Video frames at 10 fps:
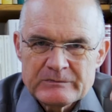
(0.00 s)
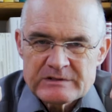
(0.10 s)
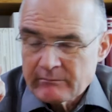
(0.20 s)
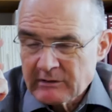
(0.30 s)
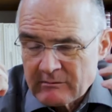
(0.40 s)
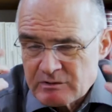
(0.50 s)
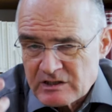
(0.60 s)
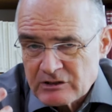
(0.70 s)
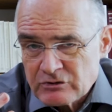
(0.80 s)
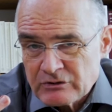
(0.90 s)
Sometimes
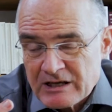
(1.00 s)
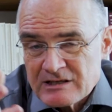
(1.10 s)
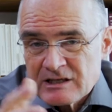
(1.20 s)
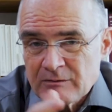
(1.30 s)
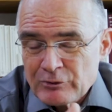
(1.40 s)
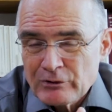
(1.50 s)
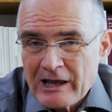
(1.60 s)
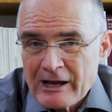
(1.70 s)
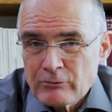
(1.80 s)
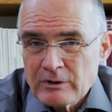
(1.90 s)
in today's Hebrew
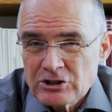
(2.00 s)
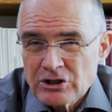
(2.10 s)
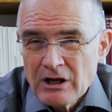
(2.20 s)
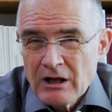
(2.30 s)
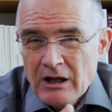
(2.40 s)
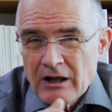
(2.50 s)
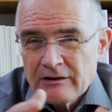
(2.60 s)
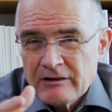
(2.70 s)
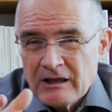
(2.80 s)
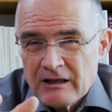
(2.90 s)
language,
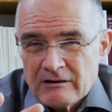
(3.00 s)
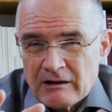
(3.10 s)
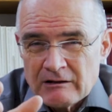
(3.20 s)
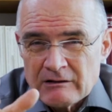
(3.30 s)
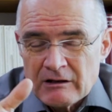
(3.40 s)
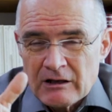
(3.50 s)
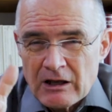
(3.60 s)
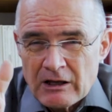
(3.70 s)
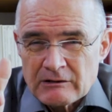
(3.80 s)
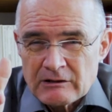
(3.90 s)

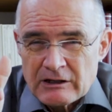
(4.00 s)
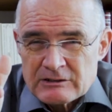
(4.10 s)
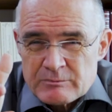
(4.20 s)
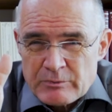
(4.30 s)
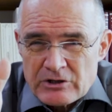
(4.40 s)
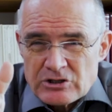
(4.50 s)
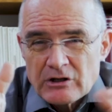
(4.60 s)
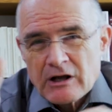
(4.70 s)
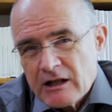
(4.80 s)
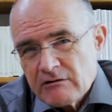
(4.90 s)
the
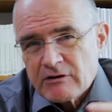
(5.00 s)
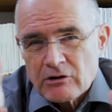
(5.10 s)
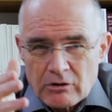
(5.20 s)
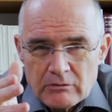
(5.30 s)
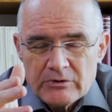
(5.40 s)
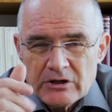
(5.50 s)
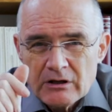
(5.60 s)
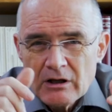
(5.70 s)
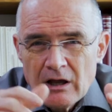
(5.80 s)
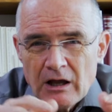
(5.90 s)
expression Qal
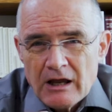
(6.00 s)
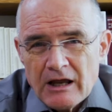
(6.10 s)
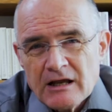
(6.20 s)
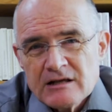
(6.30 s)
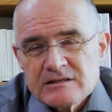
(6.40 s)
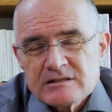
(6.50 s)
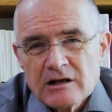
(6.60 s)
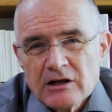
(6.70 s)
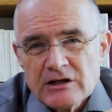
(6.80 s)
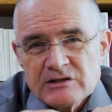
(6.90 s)
VaChomer is
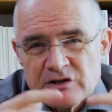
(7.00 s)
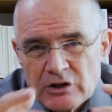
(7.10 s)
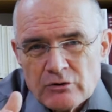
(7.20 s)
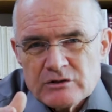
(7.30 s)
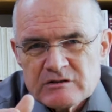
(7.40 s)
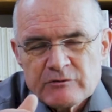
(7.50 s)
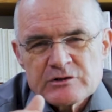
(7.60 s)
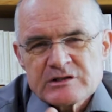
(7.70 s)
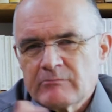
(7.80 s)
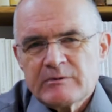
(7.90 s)
used
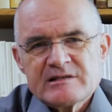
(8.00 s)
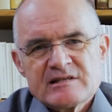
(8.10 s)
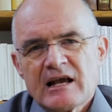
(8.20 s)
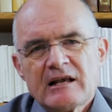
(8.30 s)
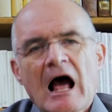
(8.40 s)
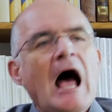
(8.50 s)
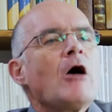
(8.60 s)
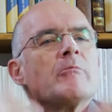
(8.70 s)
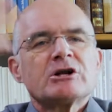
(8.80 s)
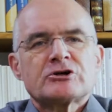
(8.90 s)
for simply saying,
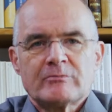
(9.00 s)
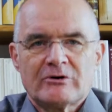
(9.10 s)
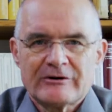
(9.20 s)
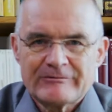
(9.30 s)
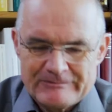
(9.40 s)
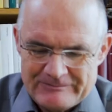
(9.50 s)
how much more?